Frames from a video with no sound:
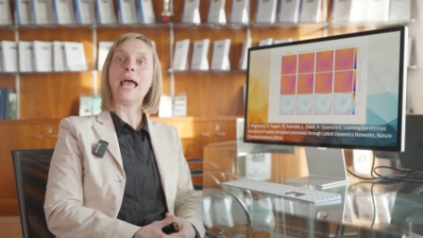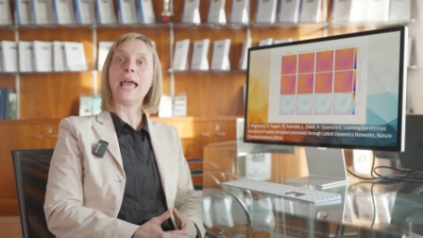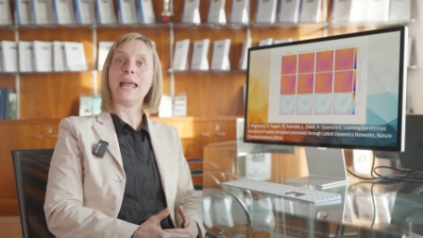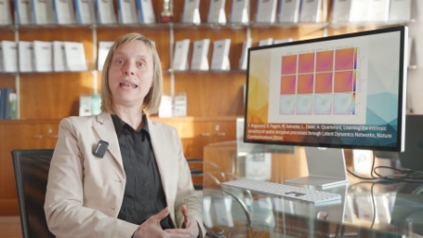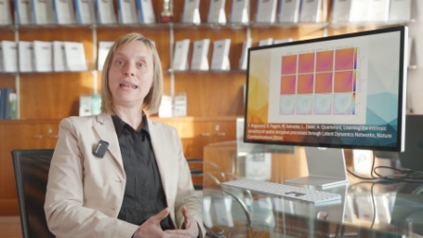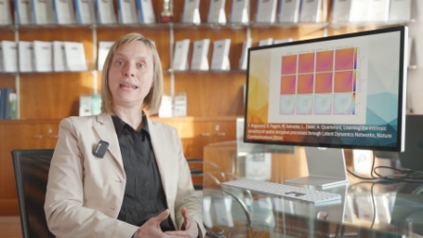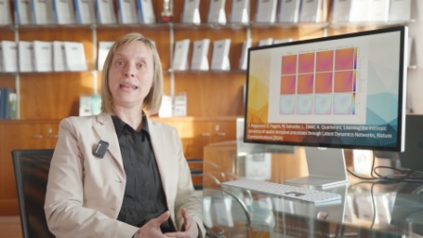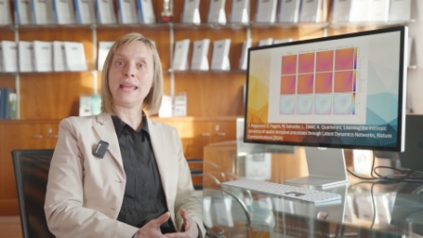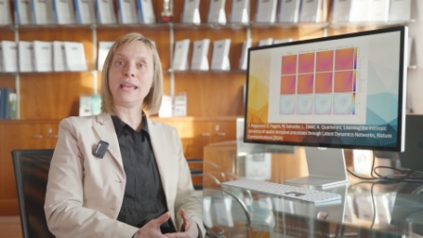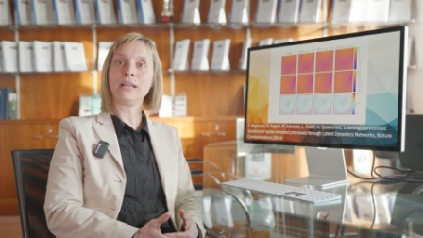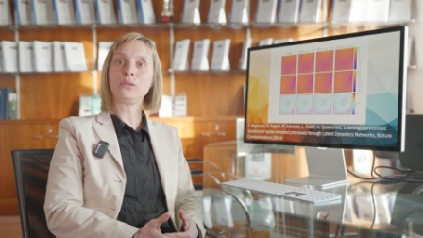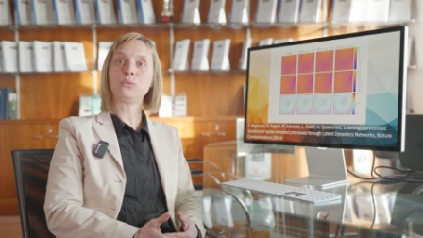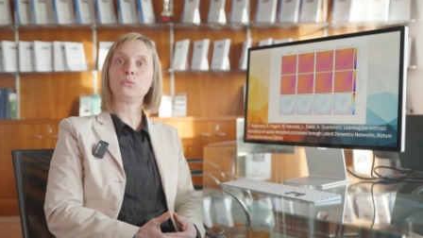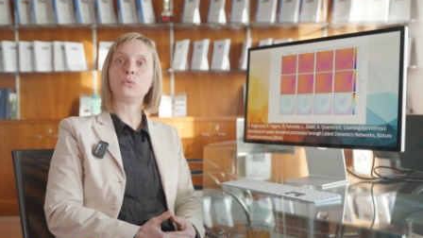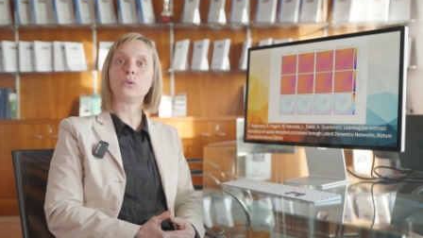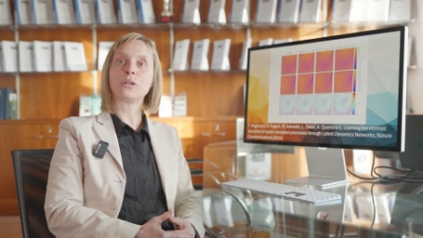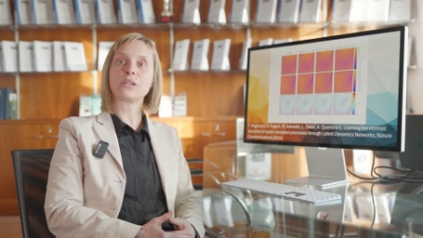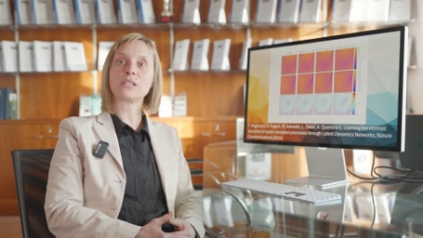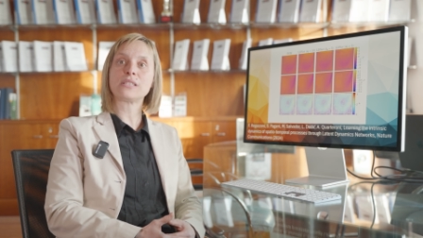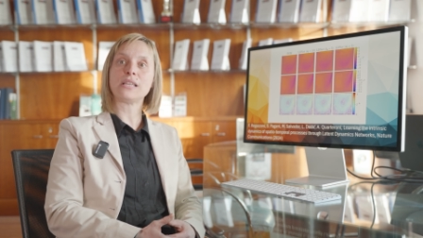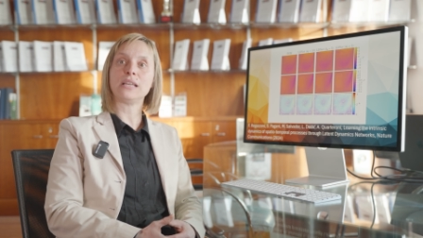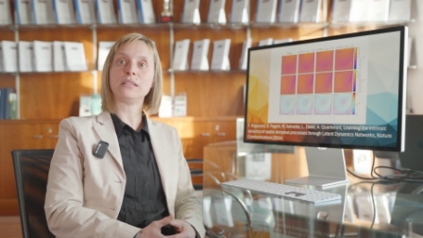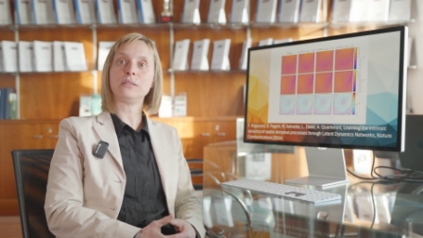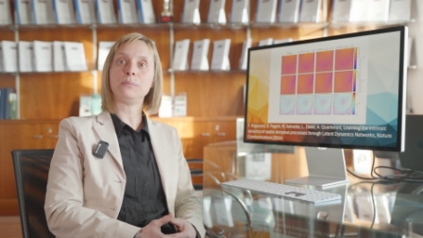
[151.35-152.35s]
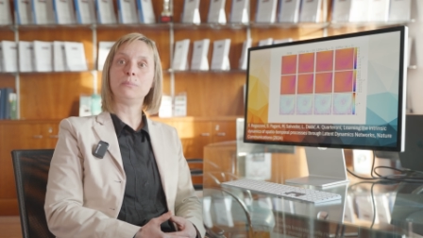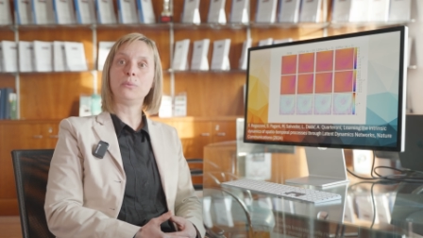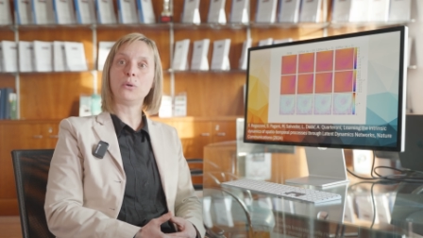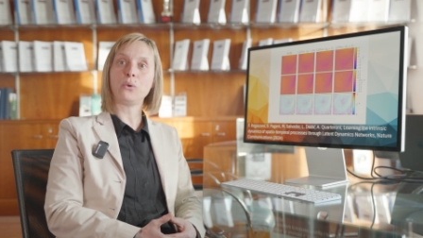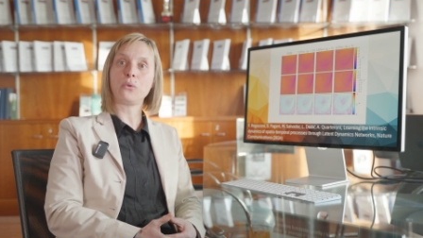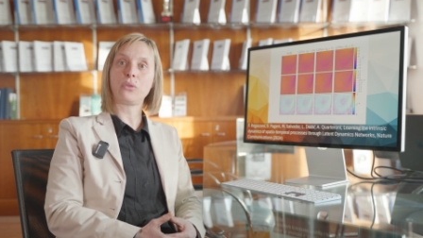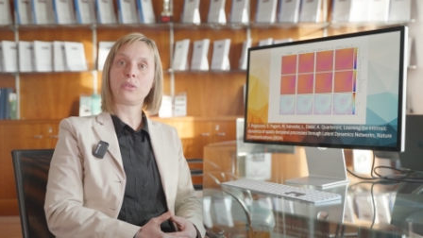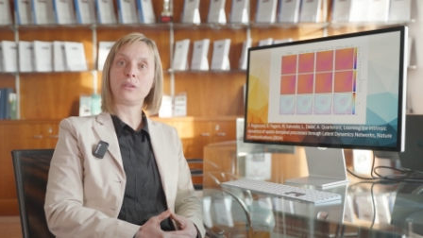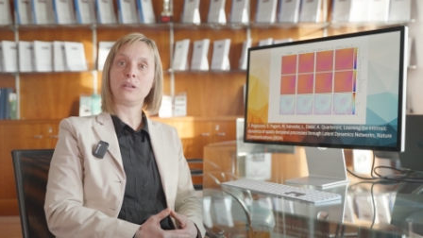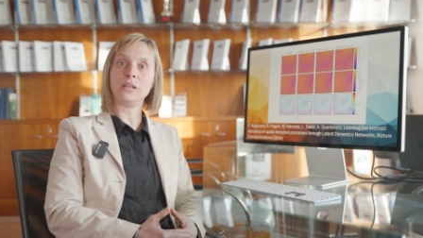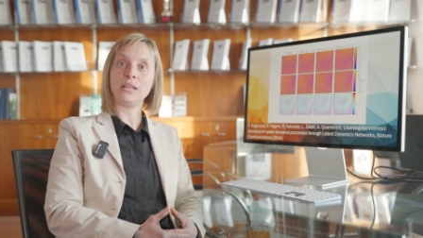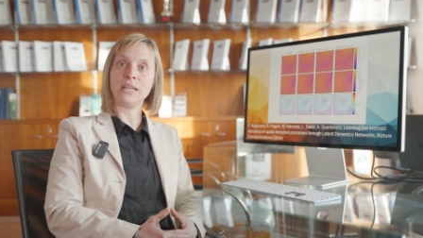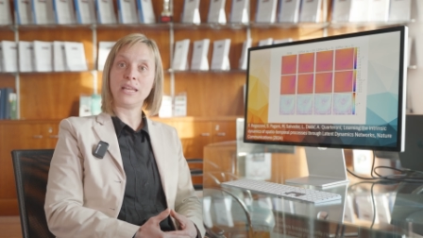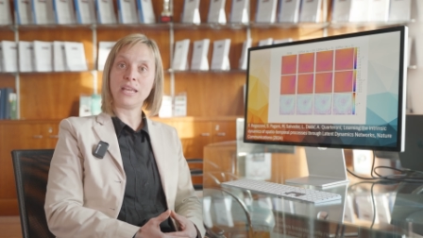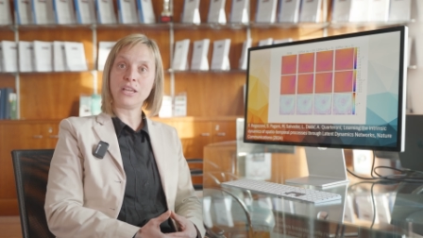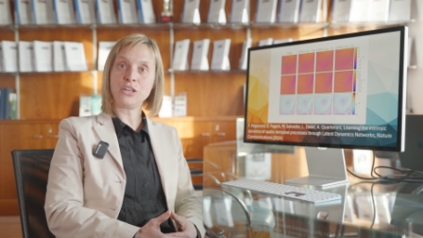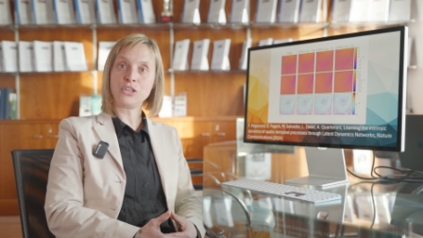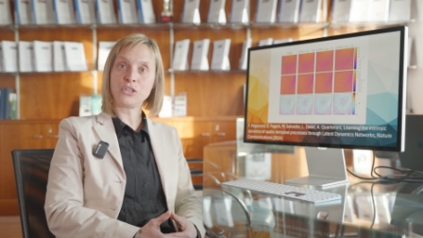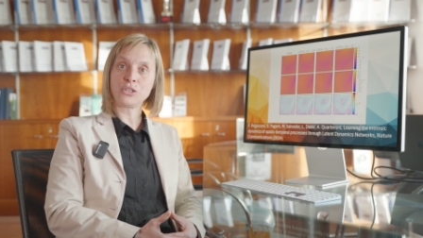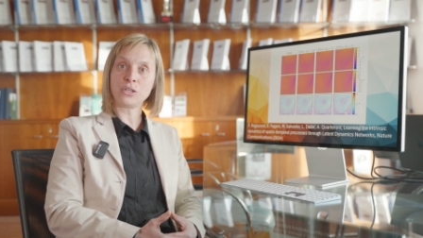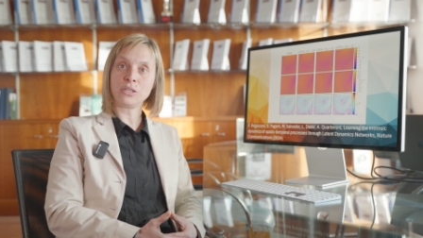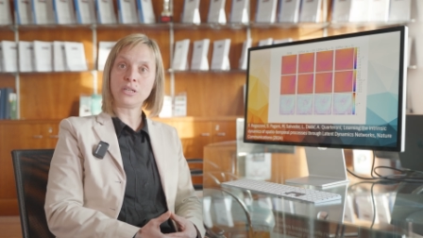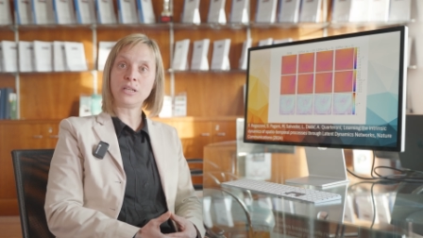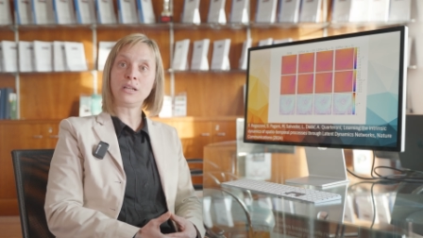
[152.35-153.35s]
and networks at both
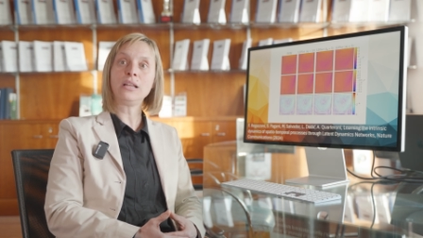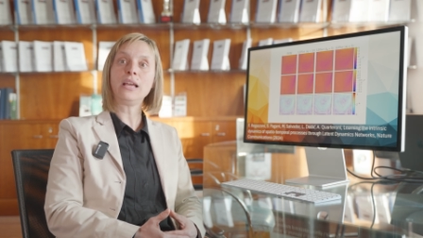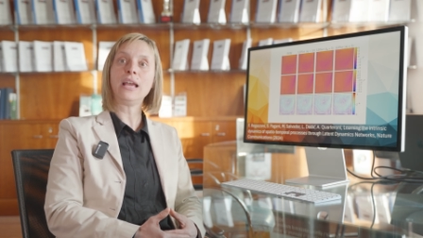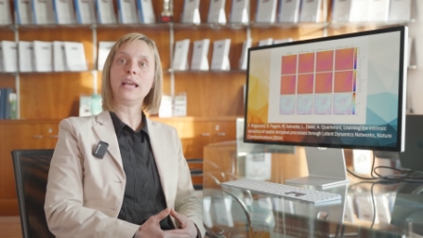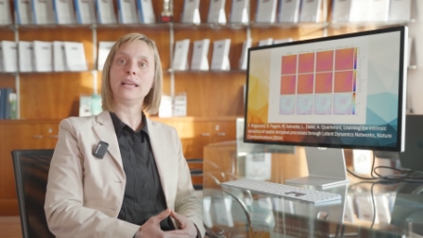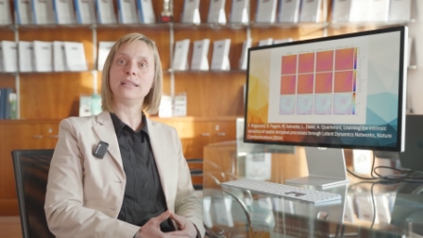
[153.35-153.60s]
national